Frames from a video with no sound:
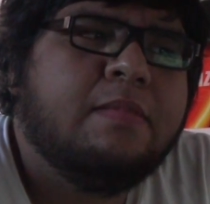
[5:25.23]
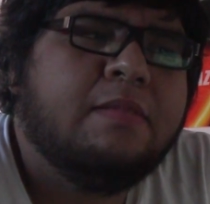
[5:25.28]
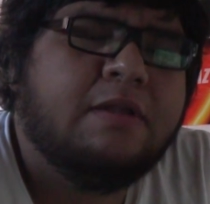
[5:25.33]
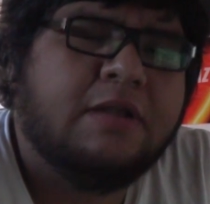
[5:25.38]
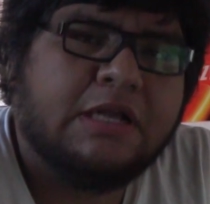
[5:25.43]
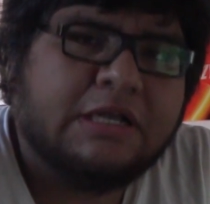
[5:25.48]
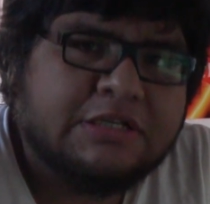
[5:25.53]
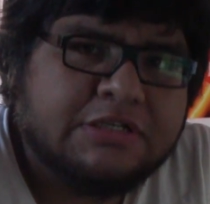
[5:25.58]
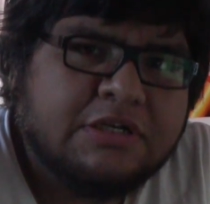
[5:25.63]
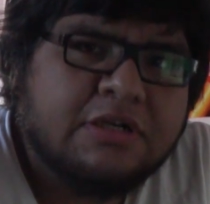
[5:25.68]
I'm
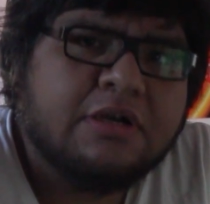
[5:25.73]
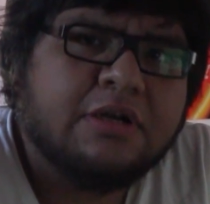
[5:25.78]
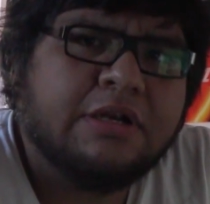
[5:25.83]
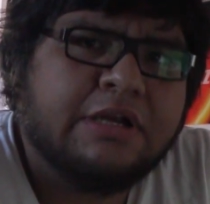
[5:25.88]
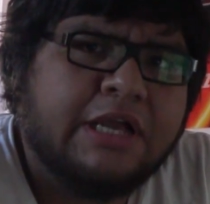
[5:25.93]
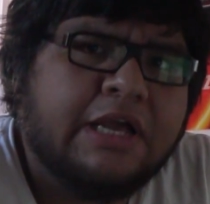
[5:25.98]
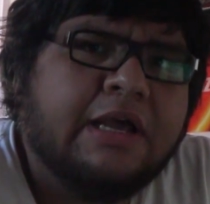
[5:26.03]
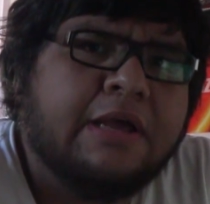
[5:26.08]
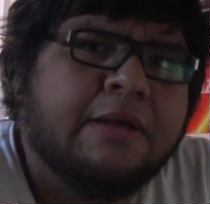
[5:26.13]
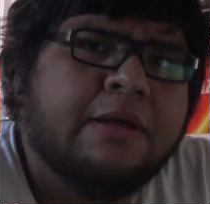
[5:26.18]
like, sure,
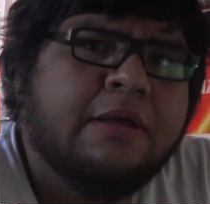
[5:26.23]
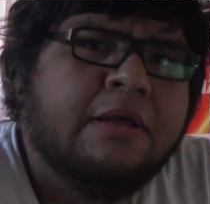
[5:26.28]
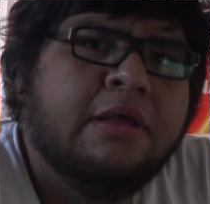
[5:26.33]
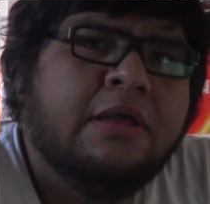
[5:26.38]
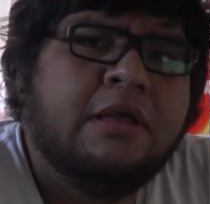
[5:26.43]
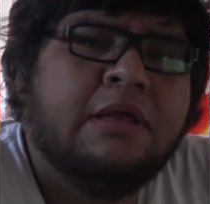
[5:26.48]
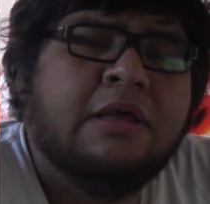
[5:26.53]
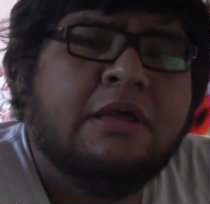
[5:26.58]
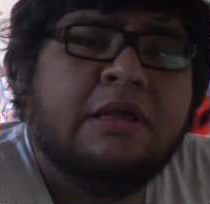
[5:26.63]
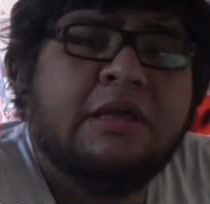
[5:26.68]
yeah.
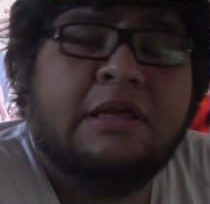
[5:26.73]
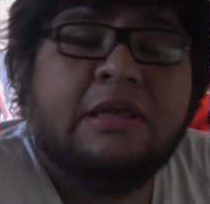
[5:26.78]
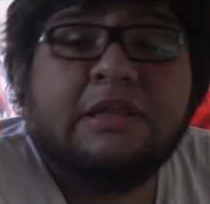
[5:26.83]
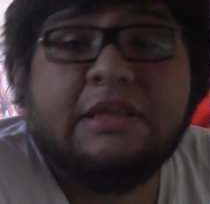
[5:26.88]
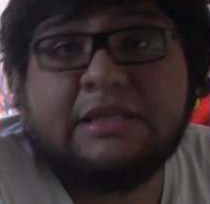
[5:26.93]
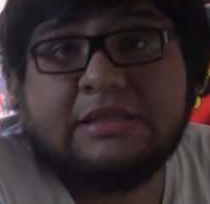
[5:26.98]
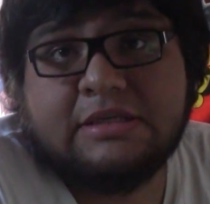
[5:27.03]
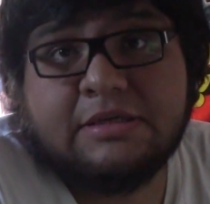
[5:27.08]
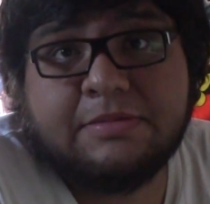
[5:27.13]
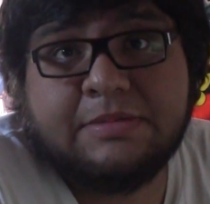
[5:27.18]

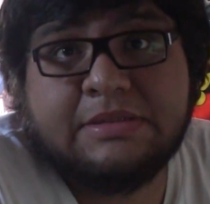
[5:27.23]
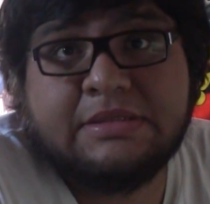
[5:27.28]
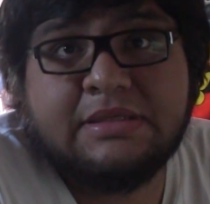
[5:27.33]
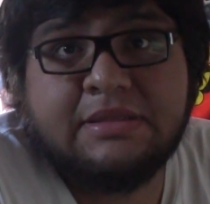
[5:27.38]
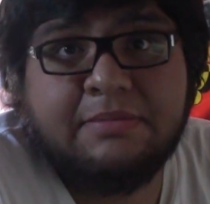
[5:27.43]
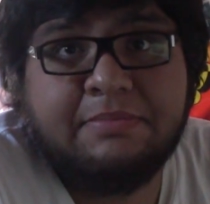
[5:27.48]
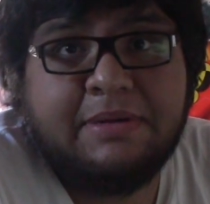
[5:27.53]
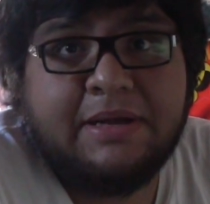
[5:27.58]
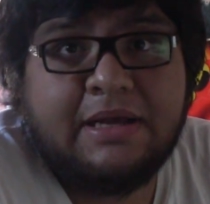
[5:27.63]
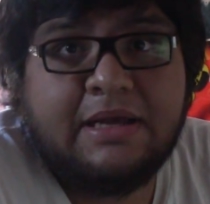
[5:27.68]
They took me to
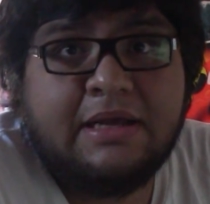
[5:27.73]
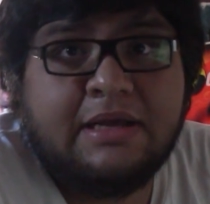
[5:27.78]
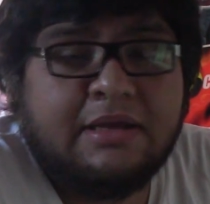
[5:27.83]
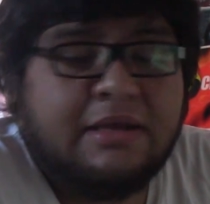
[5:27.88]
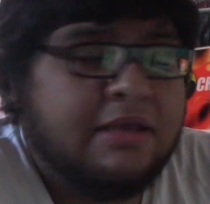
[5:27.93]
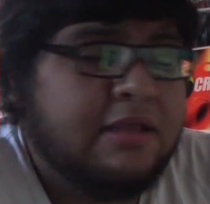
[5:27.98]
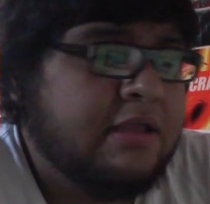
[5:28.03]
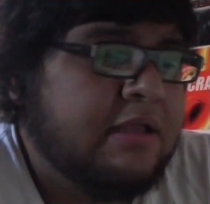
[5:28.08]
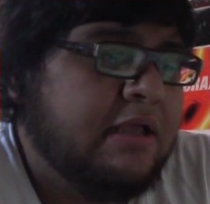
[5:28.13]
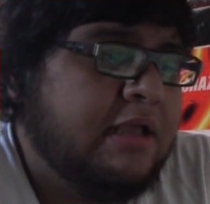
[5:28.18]
the back,
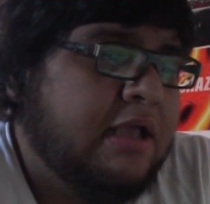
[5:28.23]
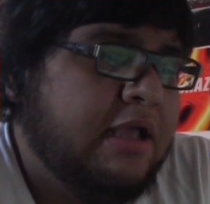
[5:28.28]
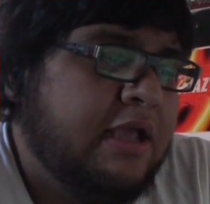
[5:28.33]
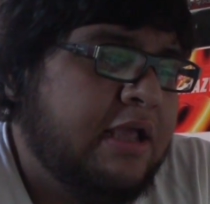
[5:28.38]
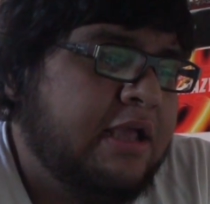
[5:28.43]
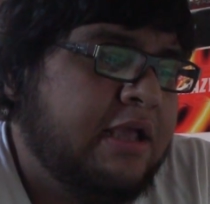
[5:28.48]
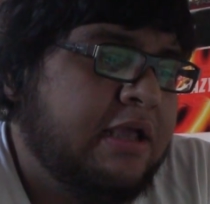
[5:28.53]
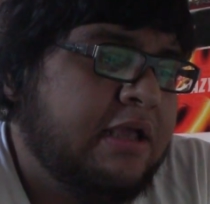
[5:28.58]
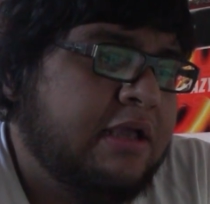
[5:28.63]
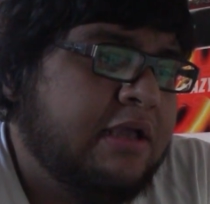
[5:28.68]

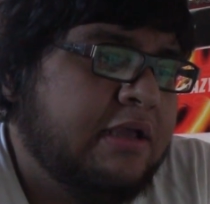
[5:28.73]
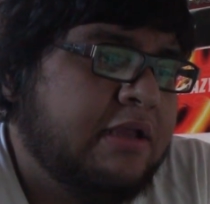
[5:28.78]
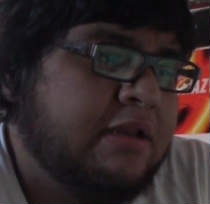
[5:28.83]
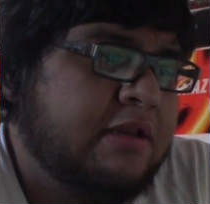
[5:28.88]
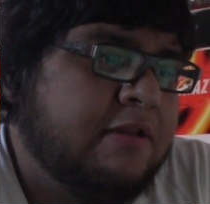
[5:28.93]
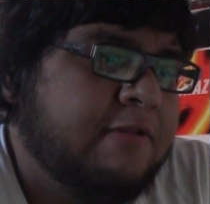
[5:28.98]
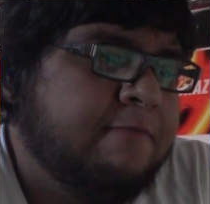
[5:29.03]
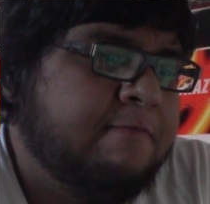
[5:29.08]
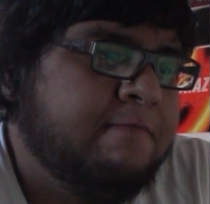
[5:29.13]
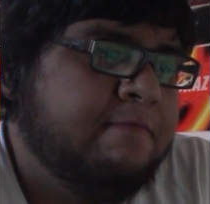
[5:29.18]

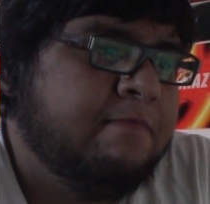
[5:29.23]
and